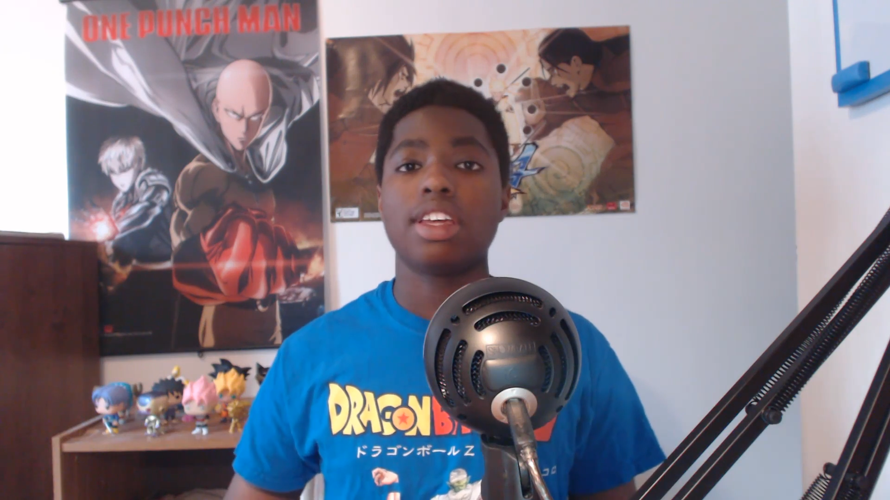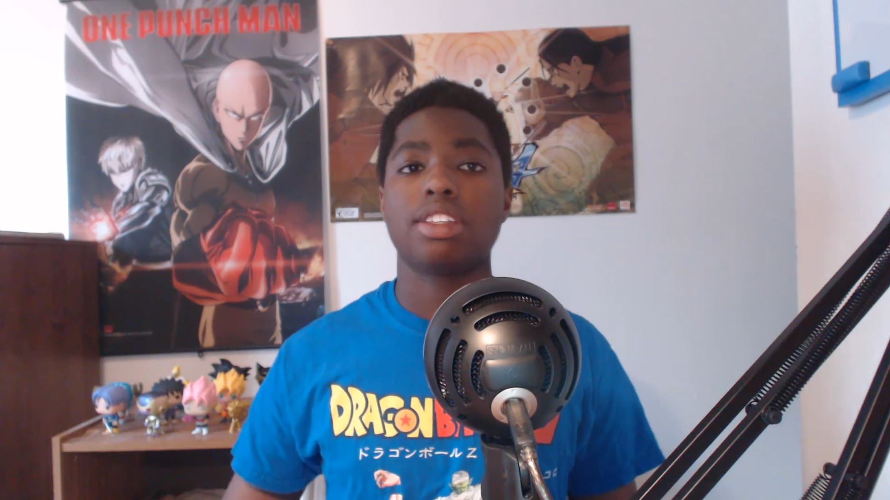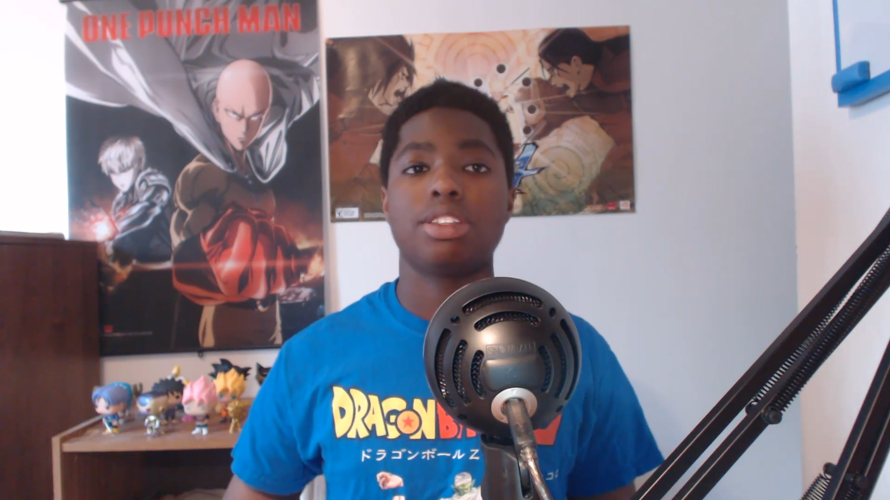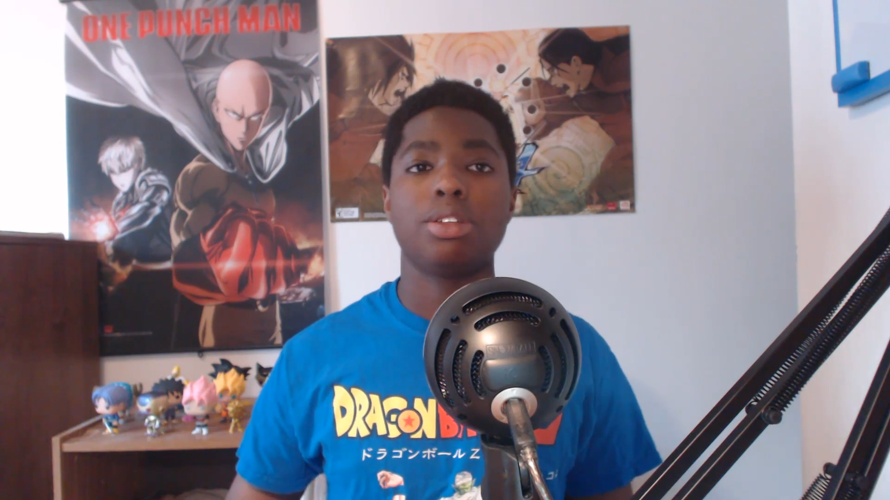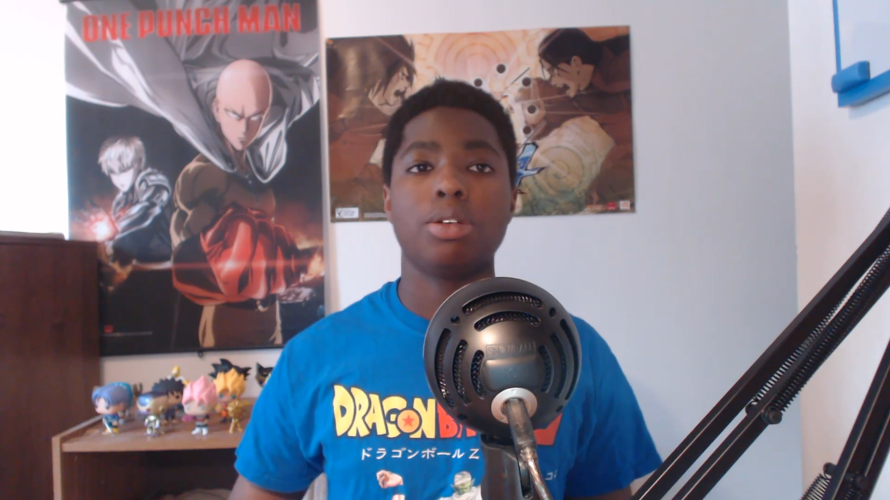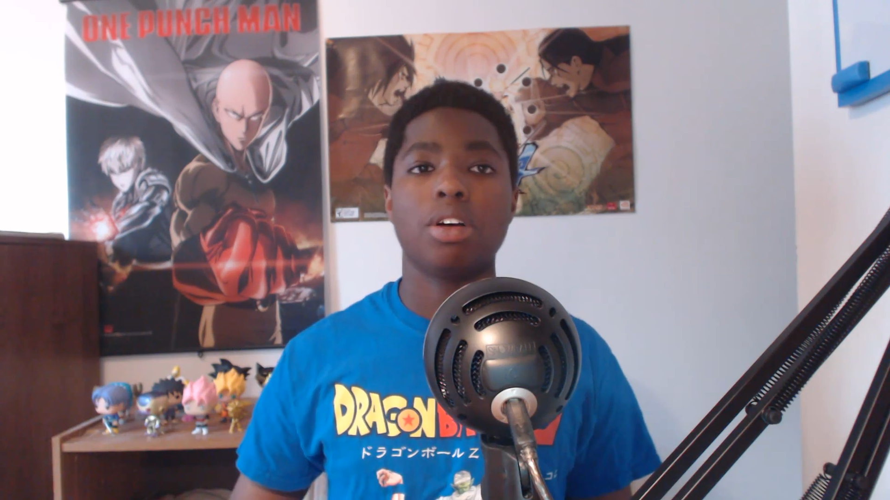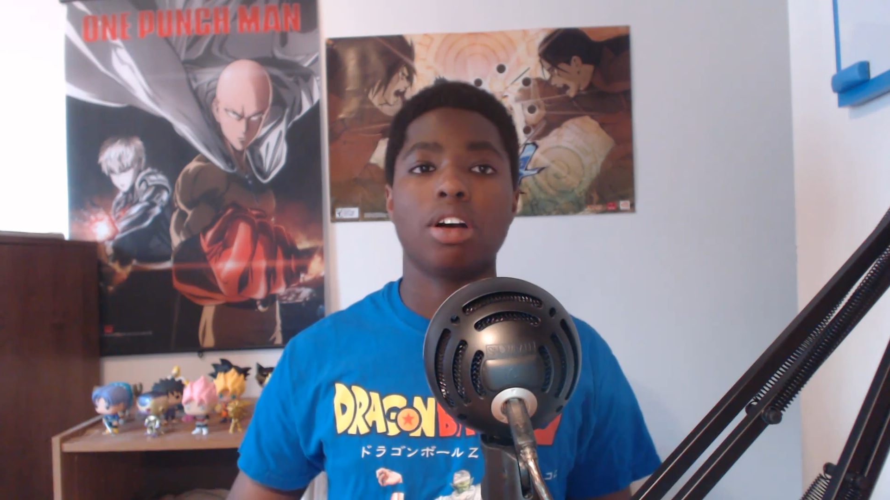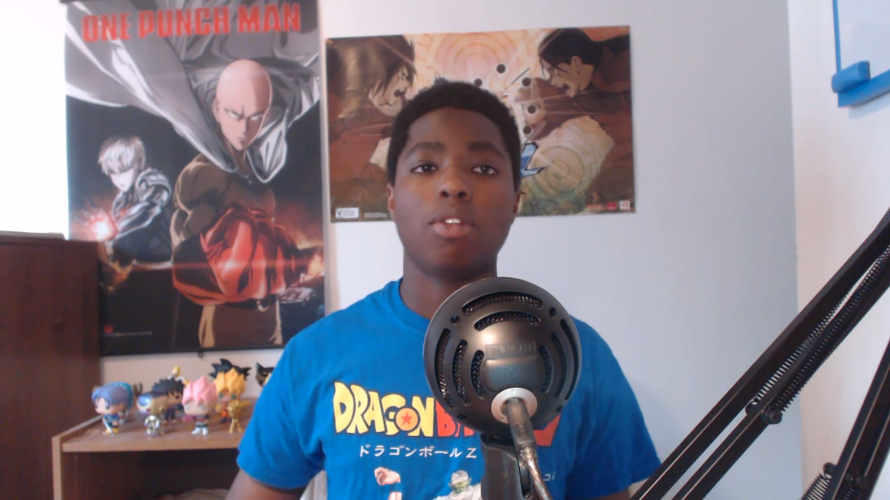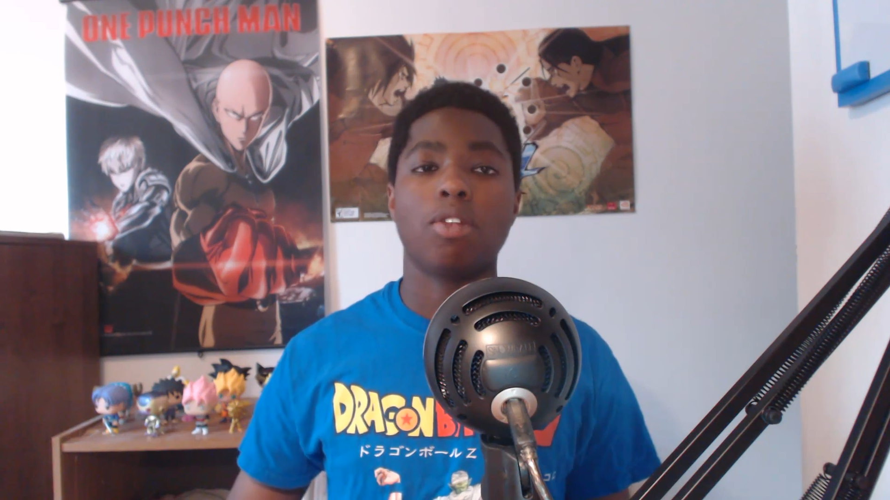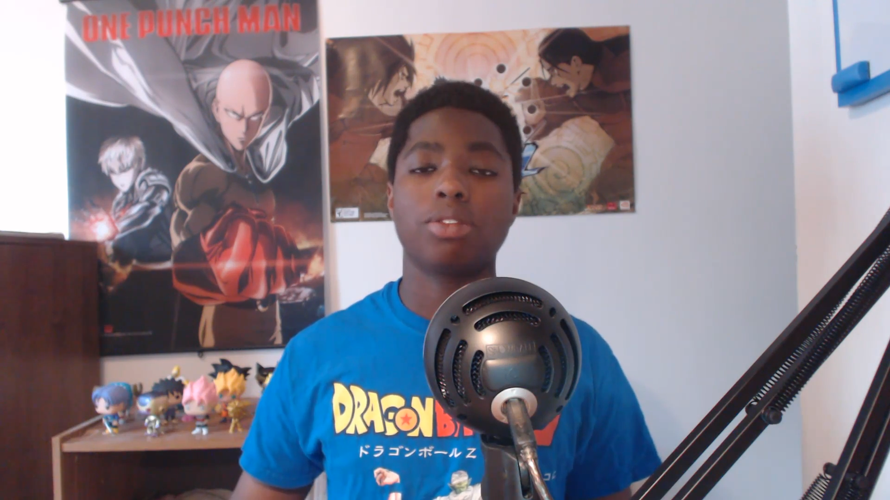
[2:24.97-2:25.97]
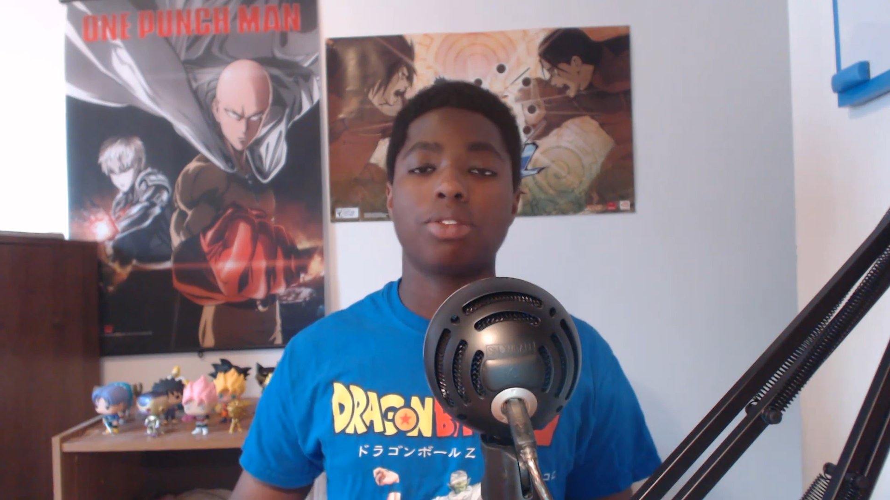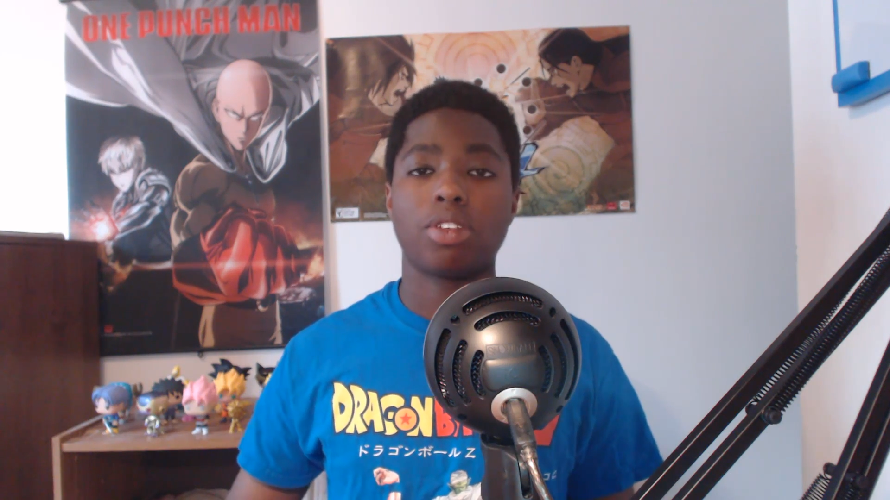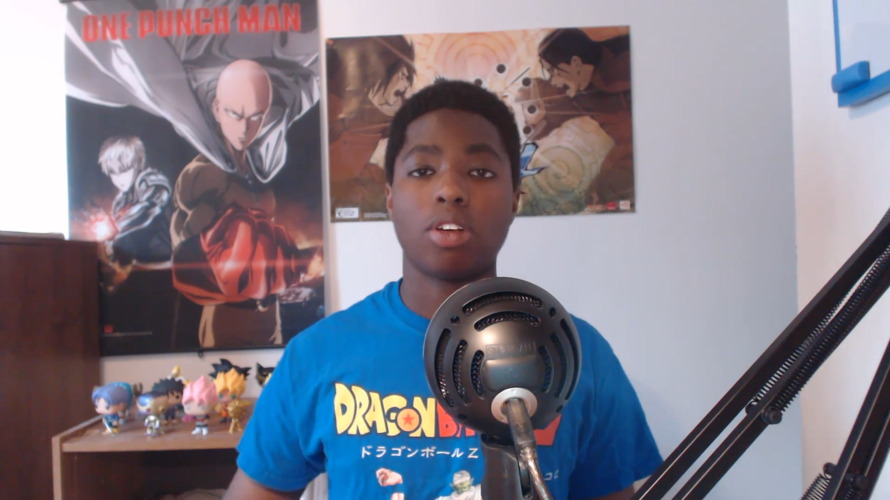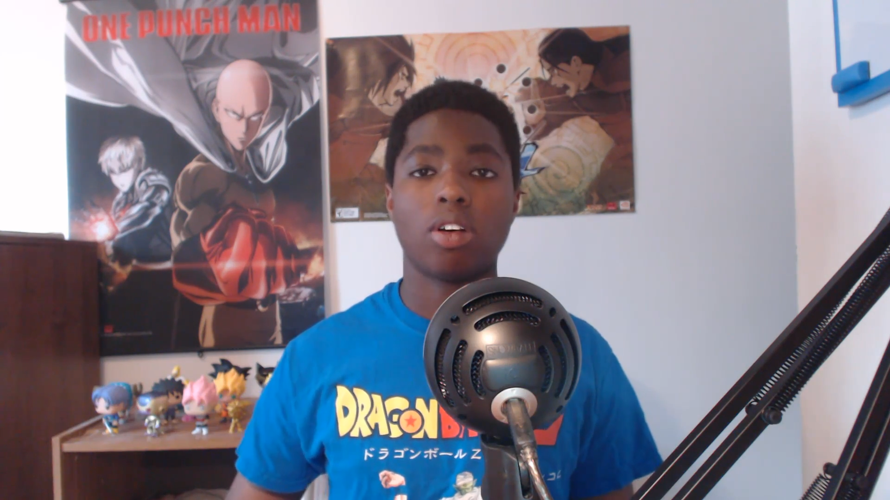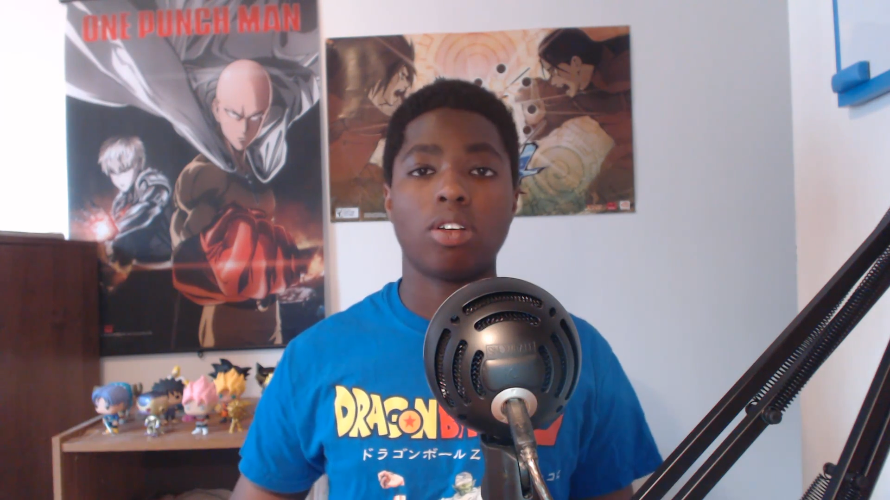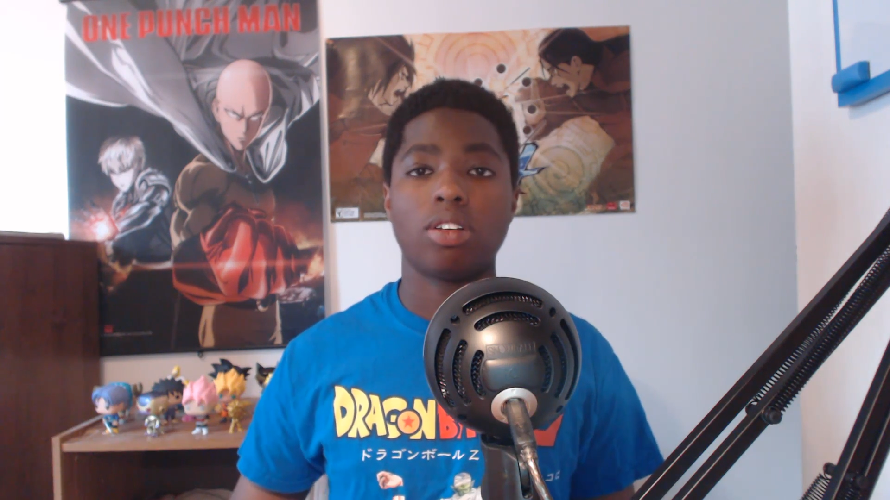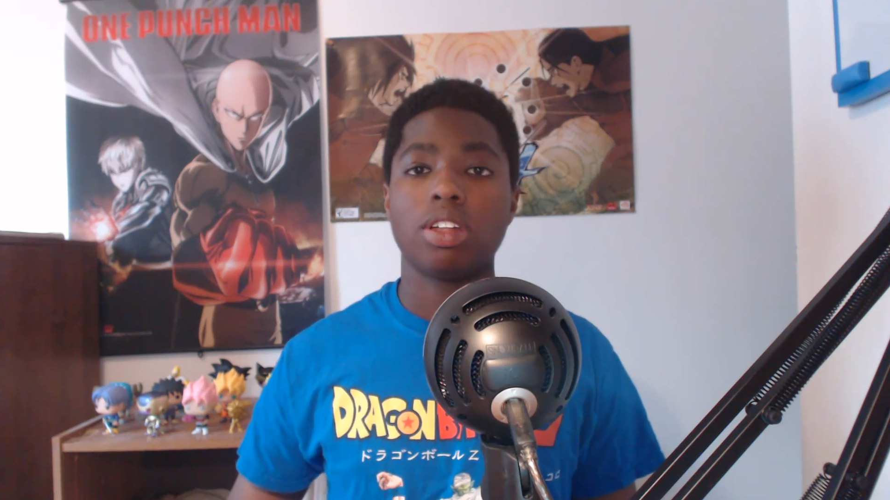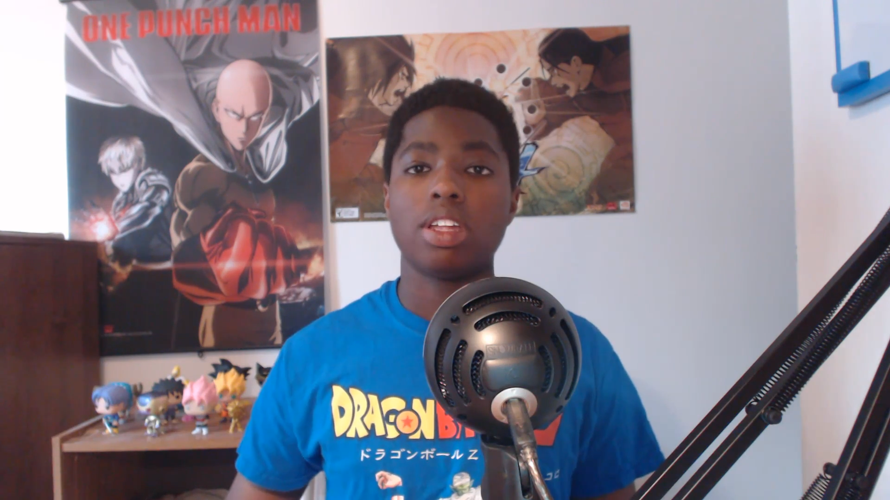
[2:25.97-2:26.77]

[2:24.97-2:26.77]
his new One for All,